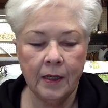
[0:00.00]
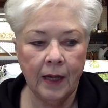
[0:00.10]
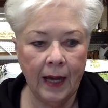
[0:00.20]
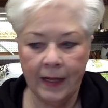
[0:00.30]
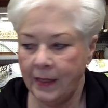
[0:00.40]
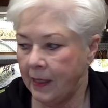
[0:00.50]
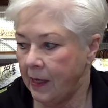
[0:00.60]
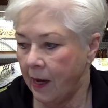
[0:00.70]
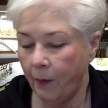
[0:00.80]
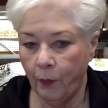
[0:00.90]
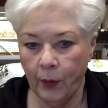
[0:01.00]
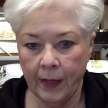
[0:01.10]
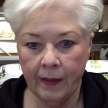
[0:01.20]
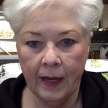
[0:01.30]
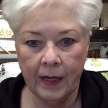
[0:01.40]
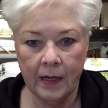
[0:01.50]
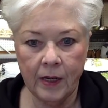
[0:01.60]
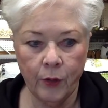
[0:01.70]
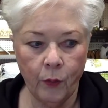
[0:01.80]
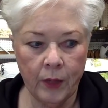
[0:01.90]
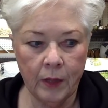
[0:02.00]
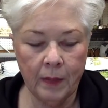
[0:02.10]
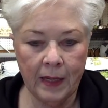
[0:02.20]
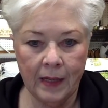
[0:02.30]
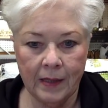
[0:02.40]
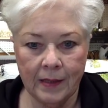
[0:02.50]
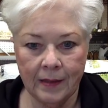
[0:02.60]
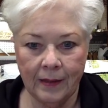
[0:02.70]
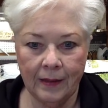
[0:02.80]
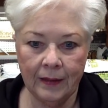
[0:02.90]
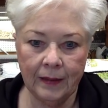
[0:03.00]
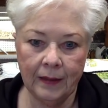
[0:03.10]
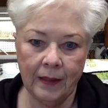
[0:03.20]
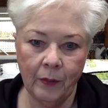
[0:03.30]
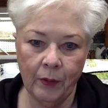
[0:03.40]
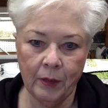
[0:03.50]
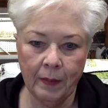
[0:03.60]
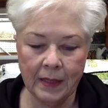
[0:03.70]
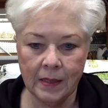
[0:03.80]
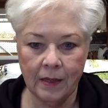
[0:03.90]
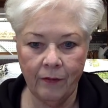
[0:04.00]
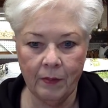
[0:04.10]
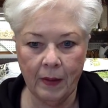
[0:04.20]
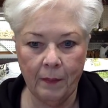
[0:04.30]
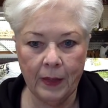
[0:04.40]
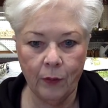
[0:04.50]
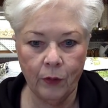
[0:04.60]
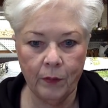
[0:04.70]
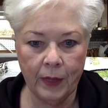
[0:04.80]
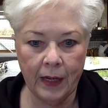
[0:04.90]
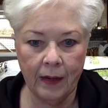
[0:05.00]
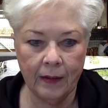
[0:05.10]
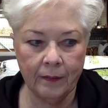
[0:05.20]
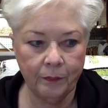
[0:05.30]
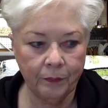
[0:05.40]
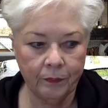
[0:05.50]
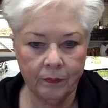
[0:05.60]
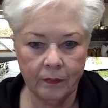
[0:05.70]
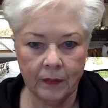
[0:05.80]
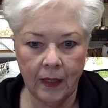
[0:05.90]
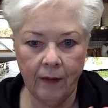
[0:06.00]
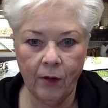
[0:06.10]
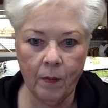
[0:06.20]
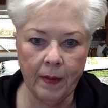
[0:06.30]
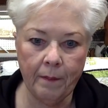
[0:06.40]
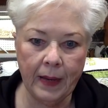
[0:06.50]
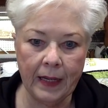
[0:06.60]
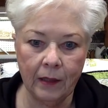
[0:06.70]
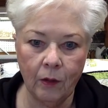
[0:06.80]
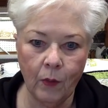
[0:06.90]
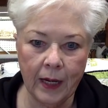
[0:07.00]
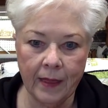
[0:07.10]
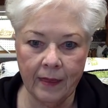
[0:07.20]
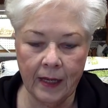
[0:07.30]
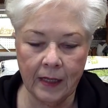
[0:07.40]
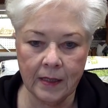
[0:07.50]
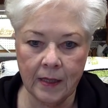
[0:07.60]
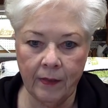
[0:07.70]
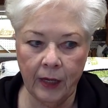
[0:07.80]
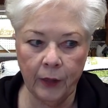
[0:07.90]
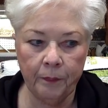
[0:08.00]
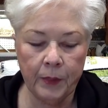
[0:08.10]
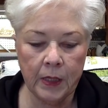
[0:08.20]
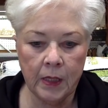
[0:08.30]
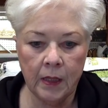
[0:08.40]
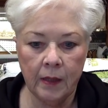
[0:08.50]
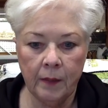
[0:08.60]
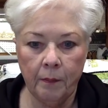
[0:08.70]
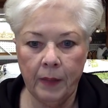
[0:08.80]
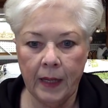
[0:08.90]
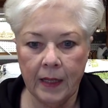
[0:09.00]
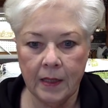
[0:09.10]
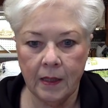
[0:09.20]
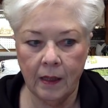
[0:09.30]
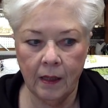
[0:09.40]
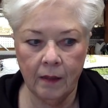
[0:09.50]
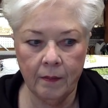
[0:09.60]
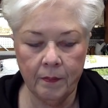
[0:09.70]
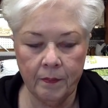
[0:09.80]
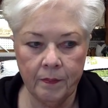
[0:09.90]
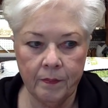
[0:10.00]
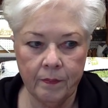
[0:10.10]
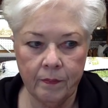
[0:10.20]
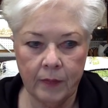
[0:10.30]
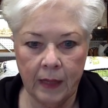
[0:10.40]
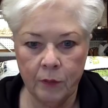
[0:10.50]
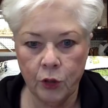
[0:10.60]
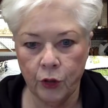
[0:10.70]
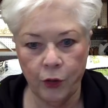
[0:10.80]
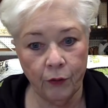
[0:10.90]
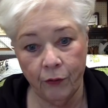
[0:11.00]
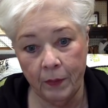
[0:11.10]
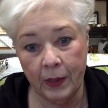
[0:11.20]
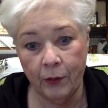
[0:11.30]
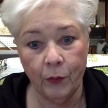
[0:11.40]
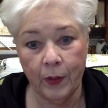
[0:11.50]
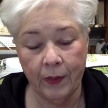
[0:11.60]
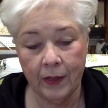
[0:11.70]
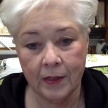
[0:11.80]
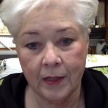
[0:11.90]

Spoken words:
I did not bring that in here with me. It's with my stuff in my bedroom that I have all my mail away things in there, but I'm sure you're familiar with it.